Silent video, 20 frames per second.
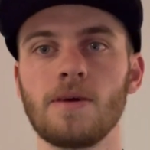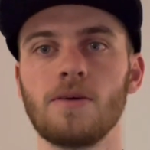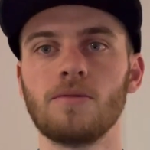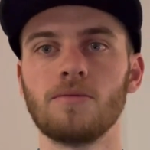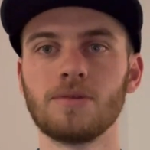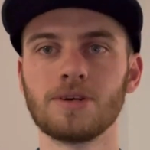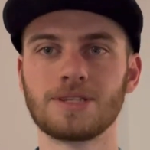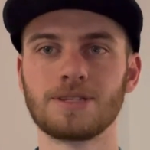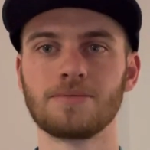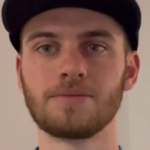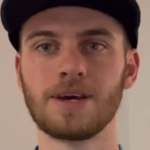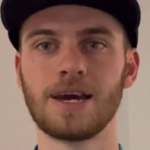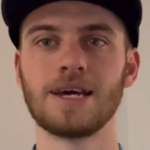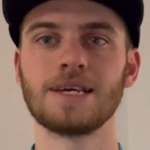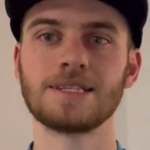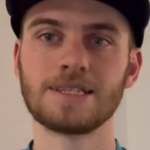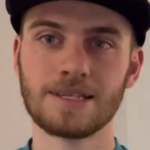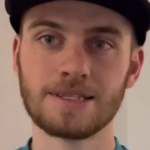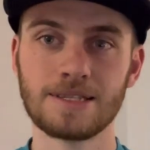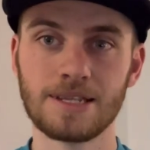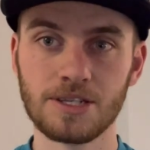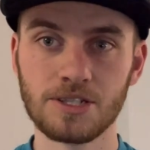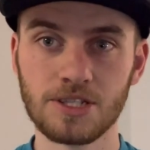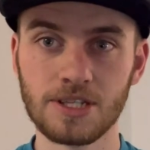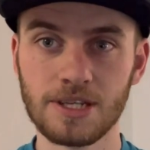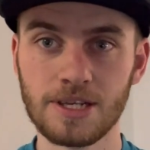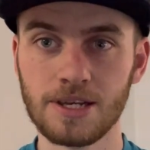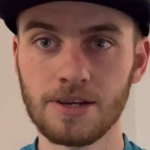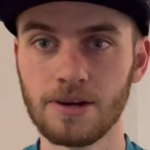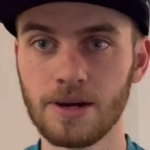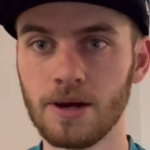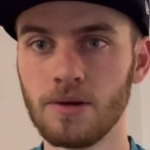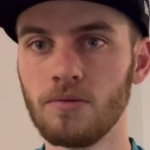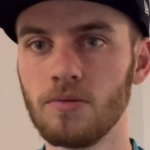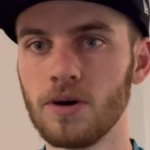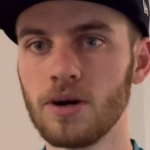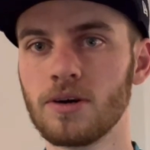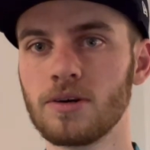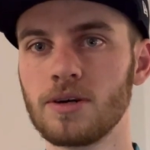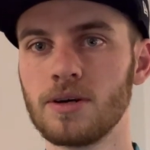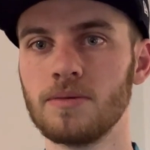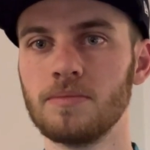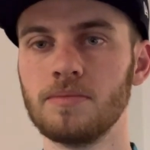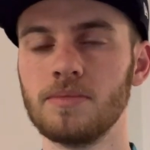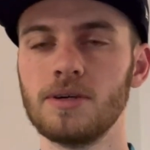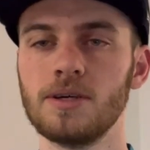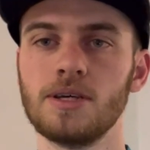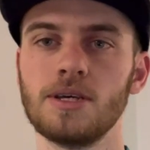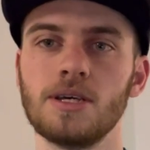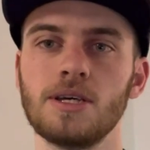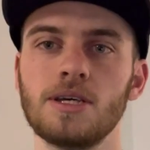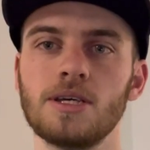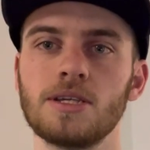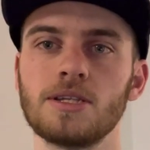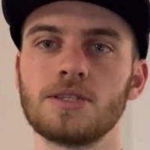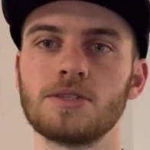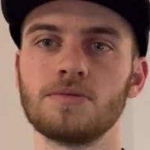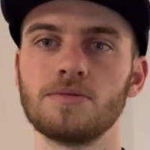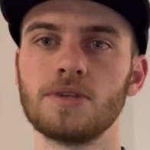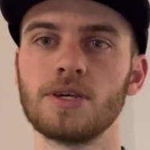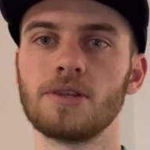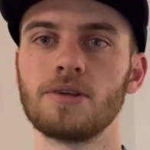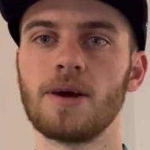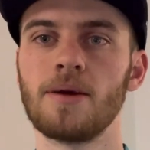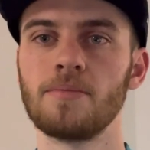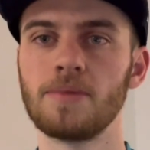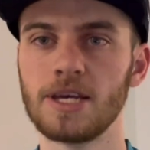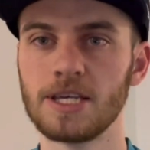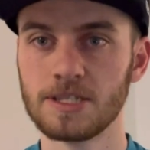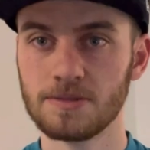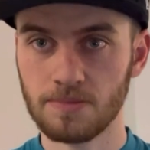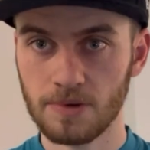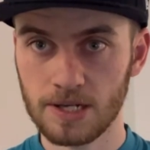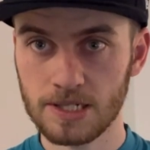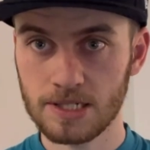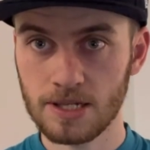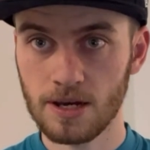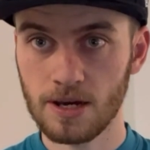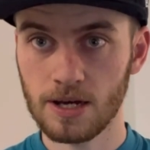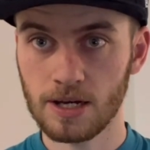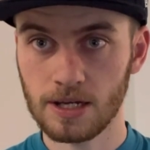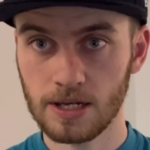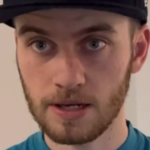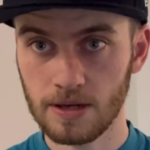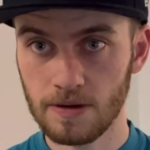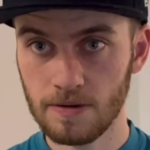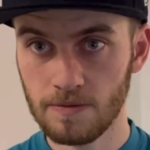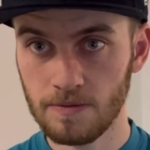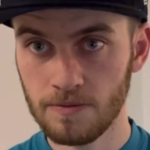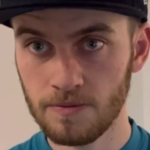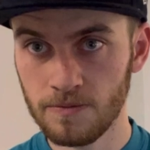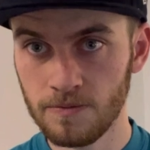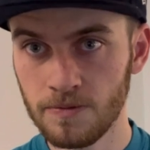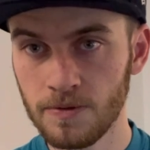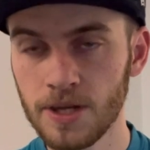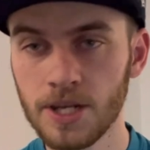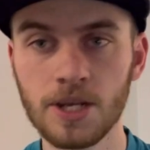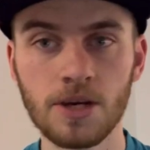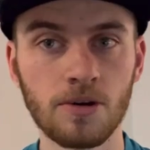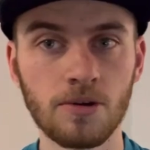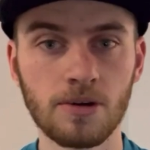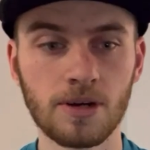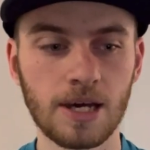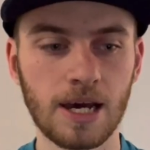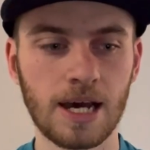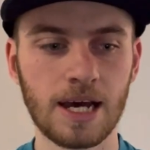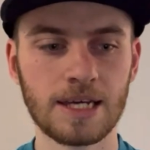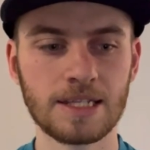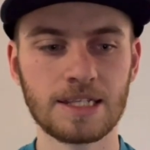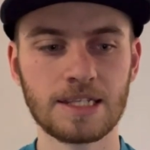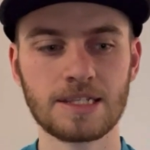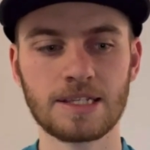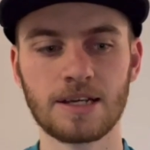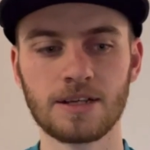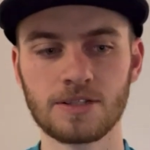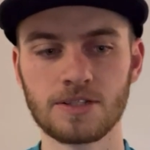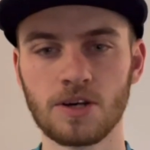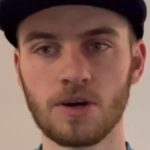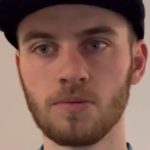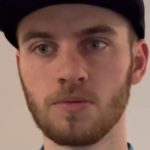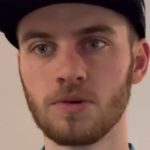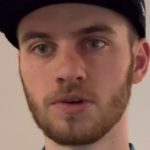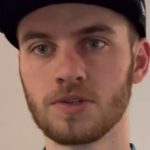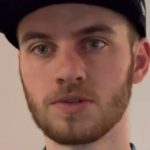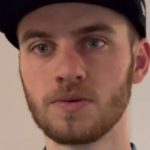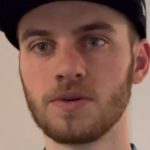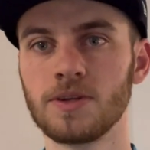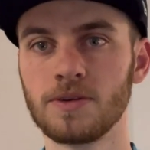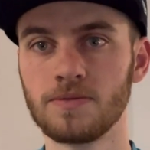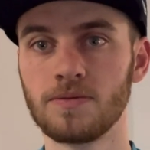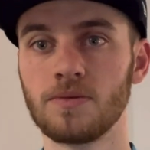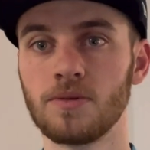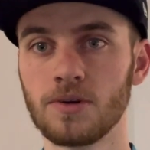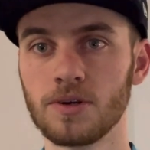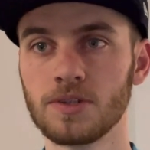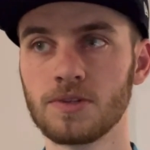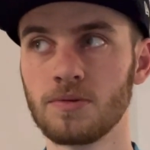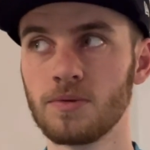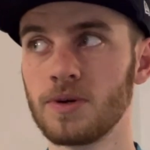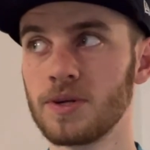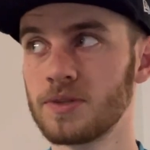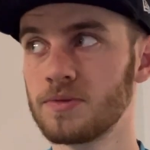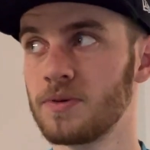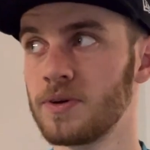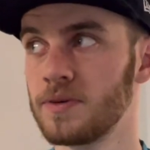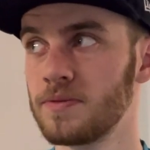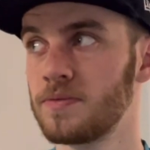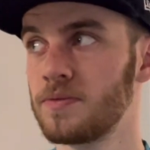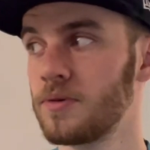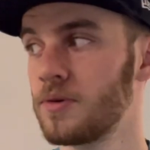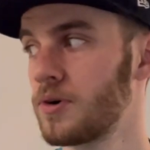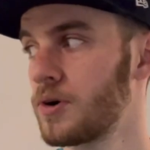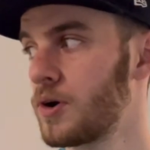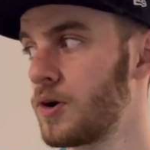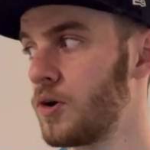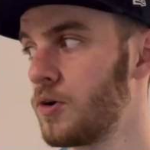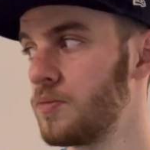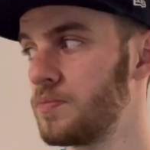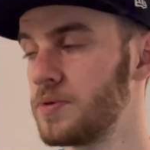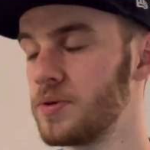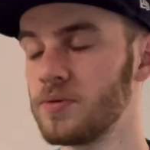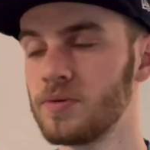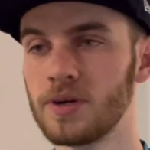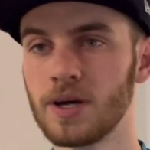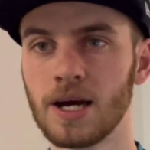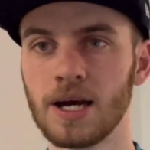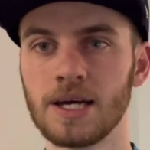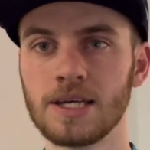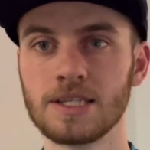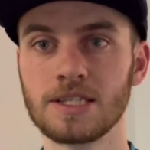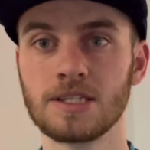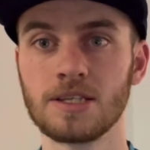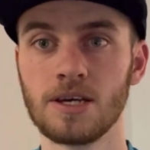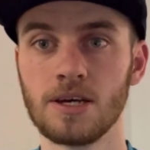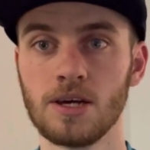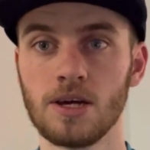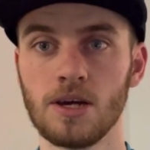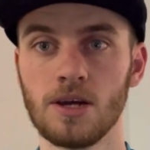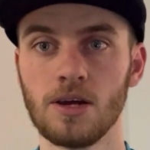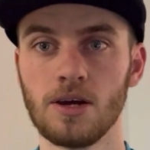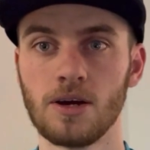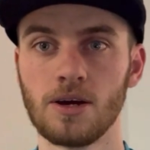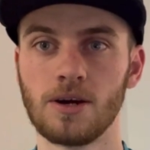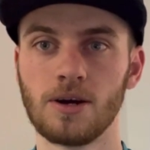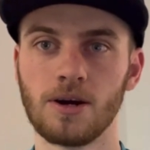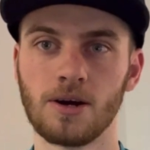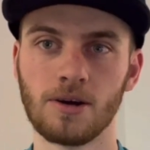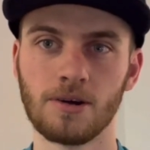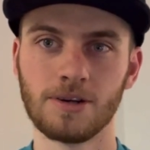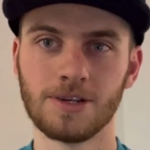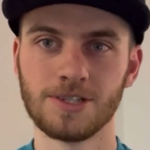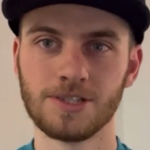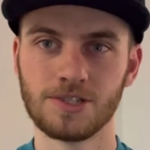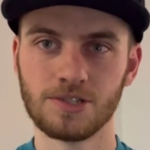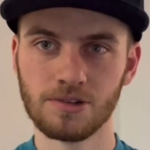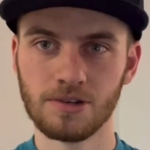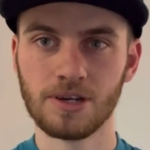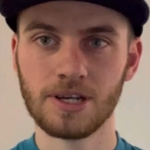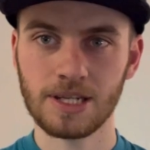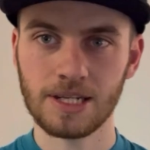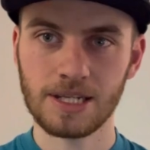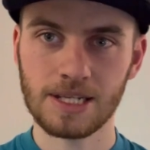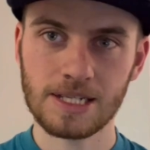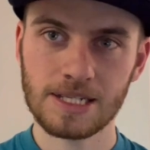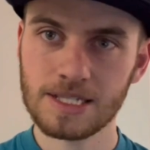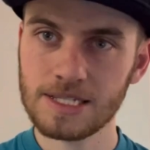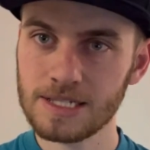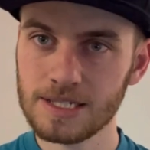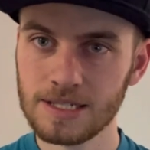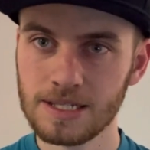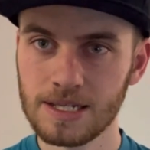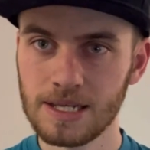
What's up, guys? SAG here, and welcome to another NBA Spread Talk video, guys. It's October 24th, 2024. I hope you guys are enjoying this.